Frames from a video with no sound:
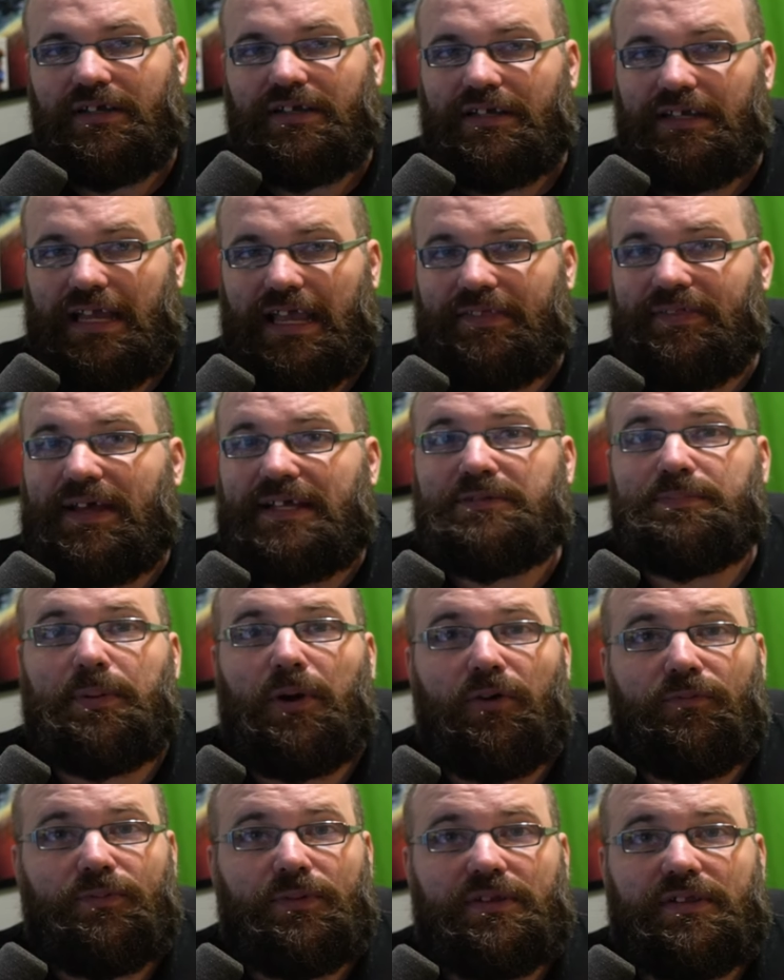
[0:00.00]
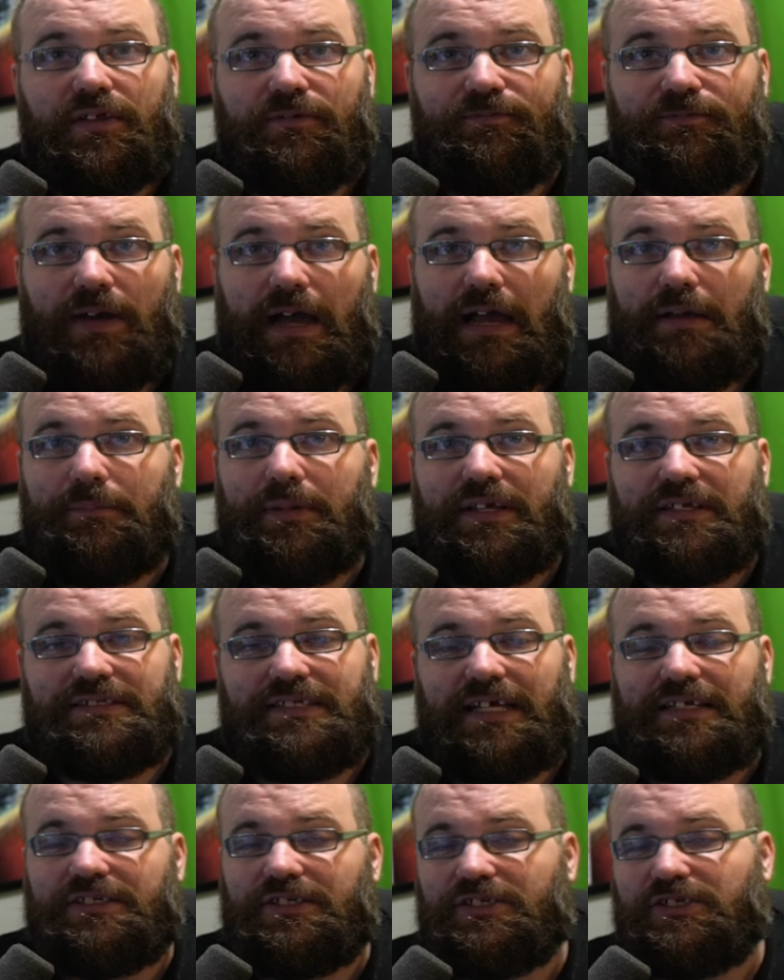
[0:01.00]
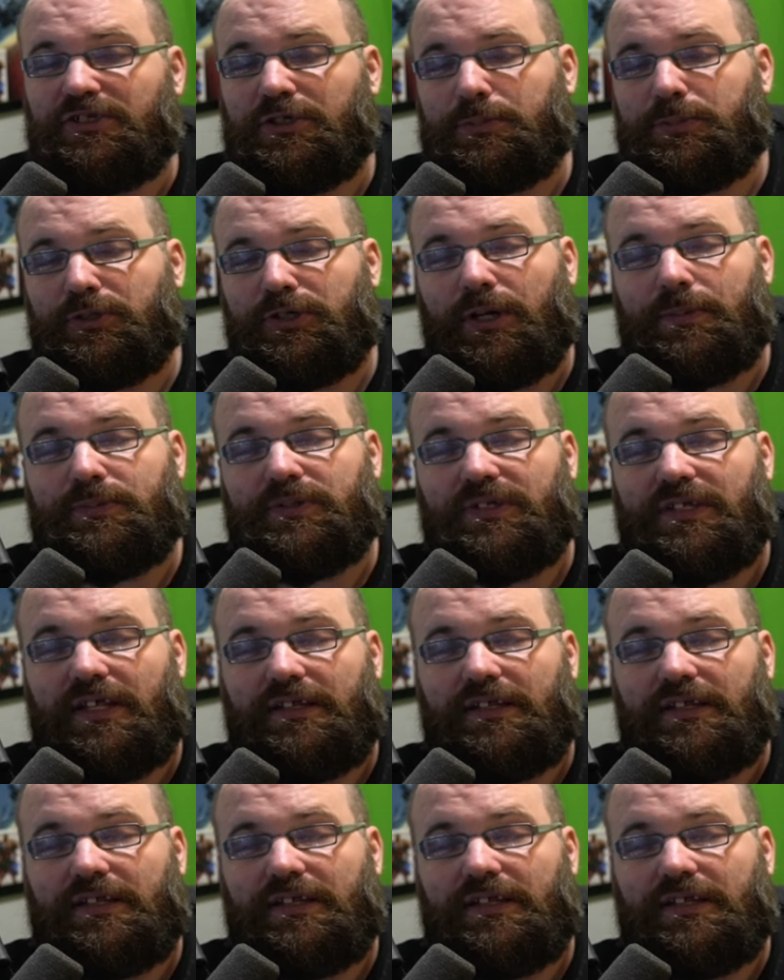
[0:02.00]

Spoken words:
And that's perfectly fine because that's the subscription that